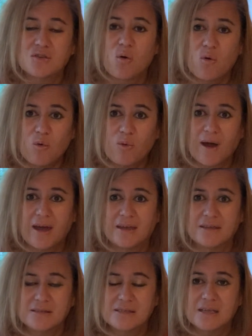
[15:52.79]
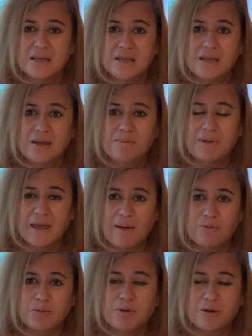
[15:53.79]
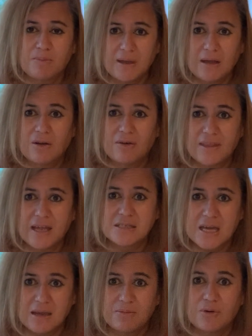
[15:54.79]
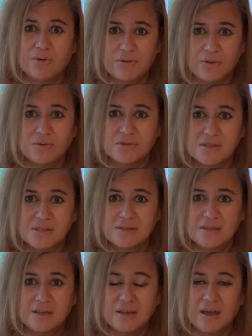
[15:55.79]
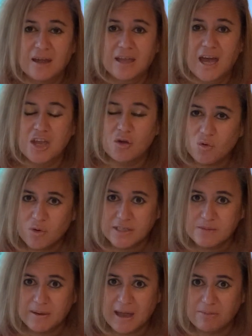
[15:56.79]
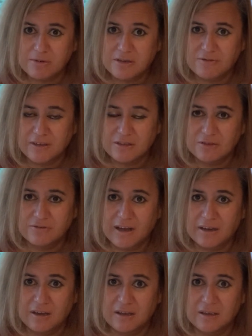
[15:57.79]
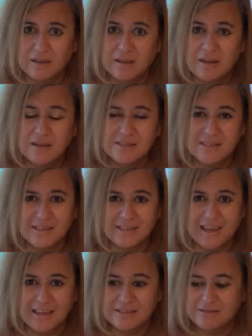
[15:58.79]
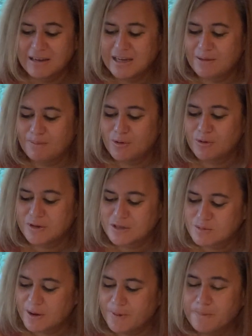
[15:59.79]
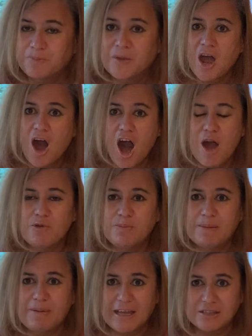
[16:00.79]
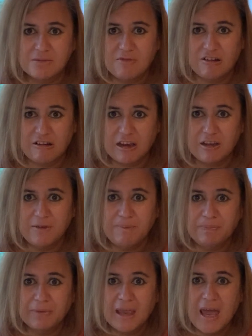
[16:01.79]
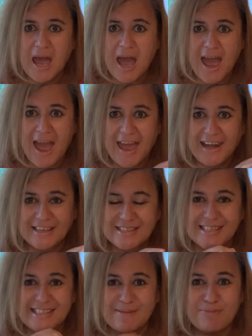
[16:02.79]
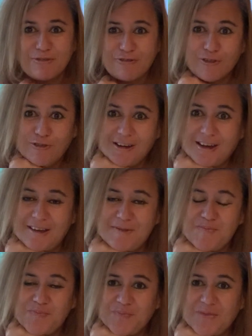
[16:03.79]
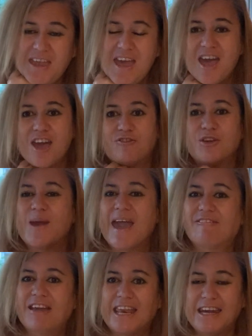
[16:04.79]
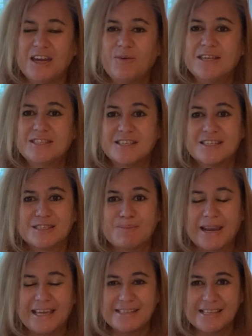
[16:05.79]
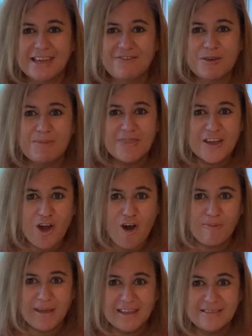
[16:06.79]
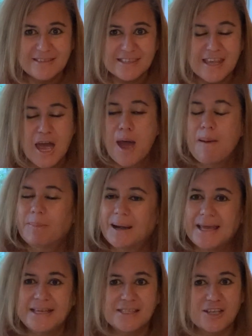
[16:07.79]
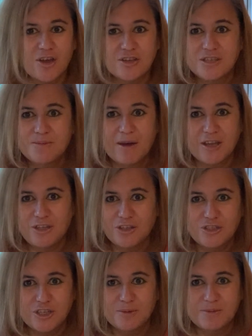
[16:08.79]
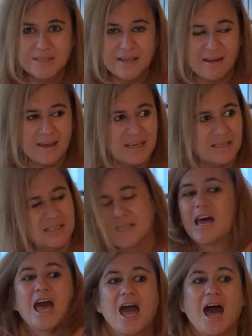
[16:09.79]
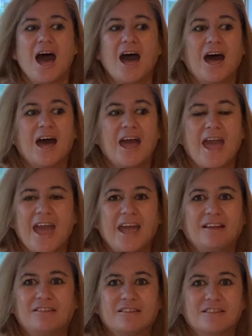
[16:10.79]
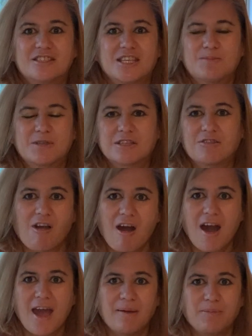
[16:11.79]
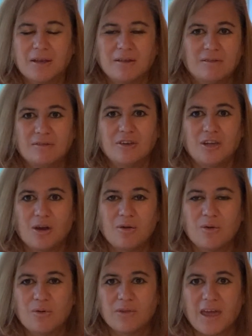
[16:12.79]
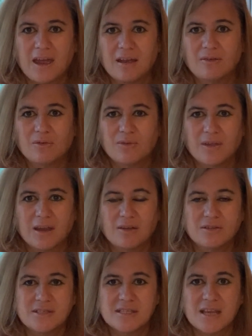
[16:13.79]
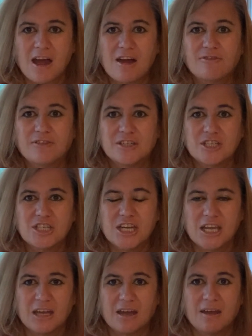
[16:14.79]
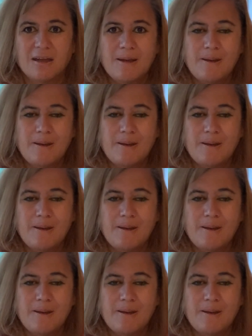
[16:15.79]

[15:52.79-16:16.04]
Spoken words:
always be able to put a meal on that table of yours. Okay, always be able to feed your whānau. So that's really important as well. I will be back tomorrow, and as I said before, if you have any questions, please leave them in the comments. Please go to my YouTube site and subscribe, and and all that good stuff, and share